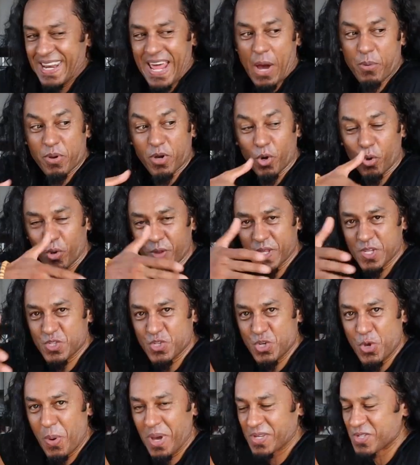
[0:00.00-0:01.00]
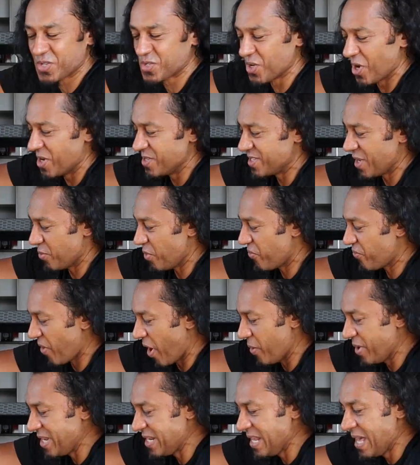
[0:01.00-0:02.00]
Now we've got all these new exercises that we
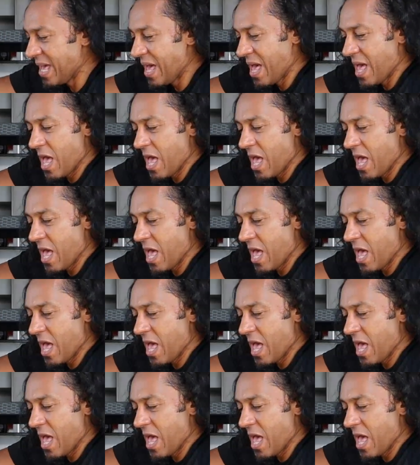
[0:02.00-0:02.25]
throw in.